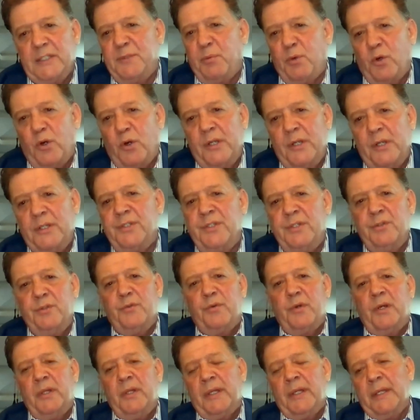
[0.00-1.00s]

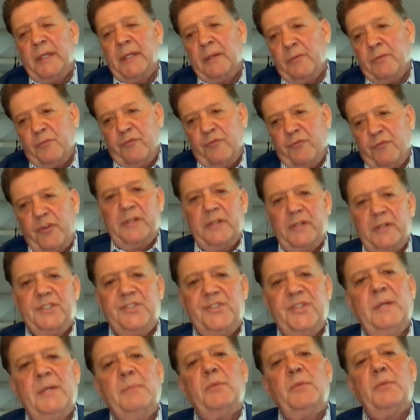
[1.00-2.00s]
exploration drilling, very
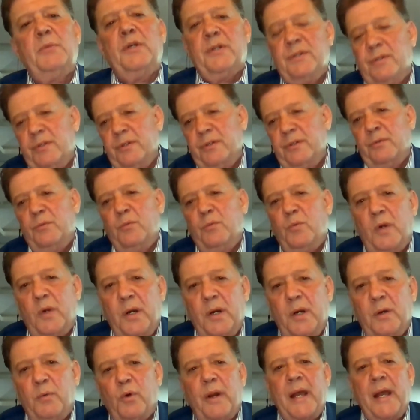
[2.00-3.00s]
similar to
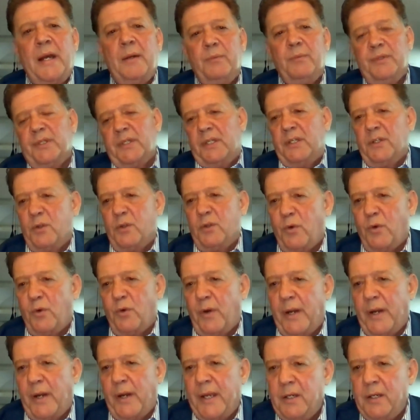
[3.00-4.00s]
where we're at with the
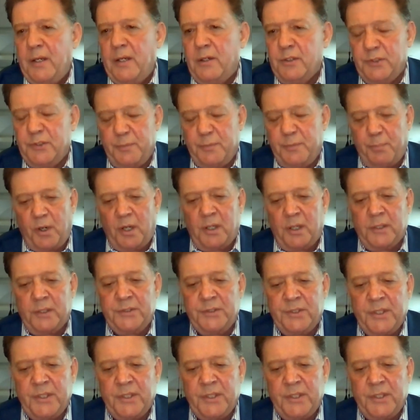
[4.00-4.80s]
Cangrejos project.